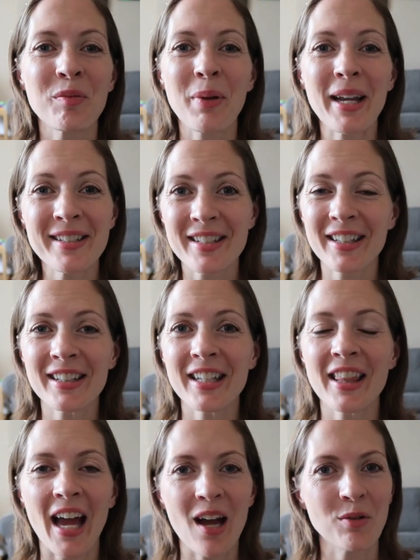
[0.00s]

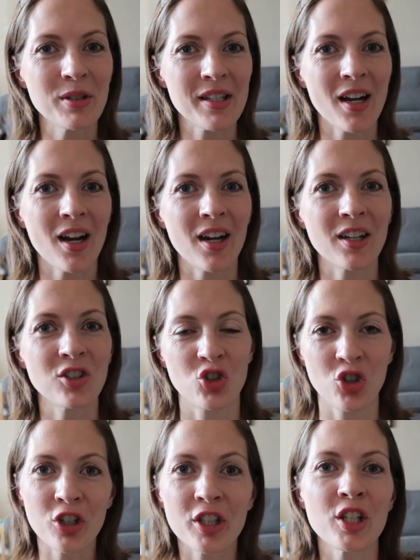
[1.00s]
basically that was our
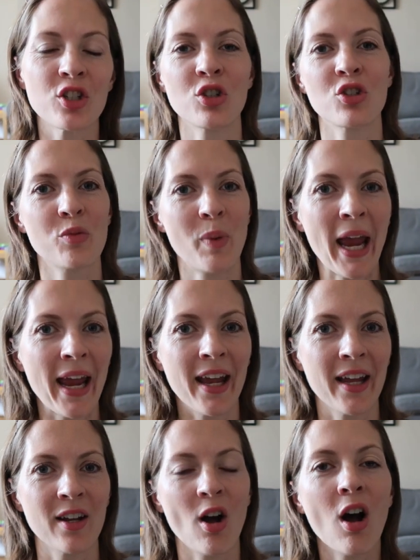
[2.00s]
journey to
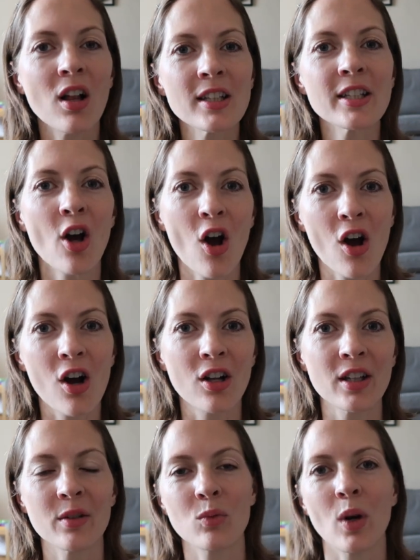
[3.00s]
Japan. All in
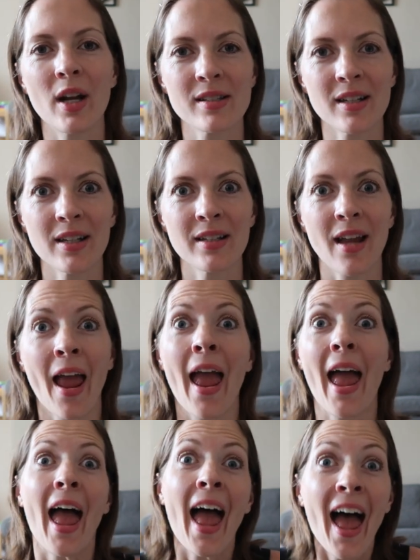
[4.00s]
all, it wasn't
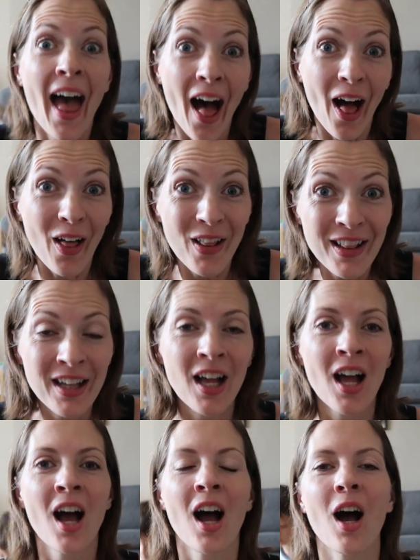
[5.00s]
hell.
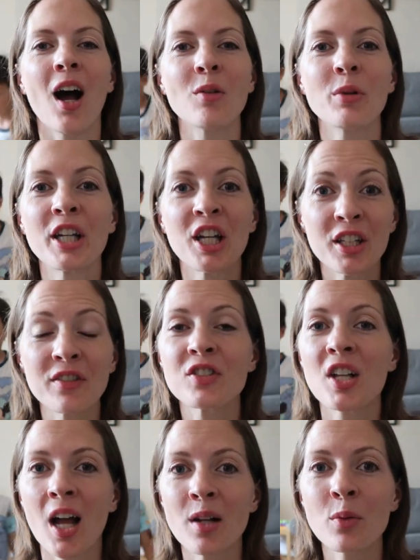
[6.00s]
Uh, we could
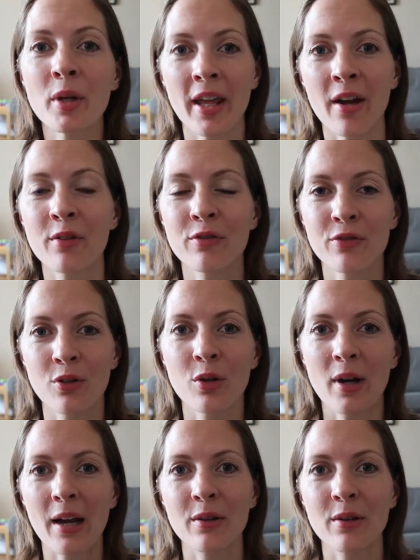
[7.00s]
have done without four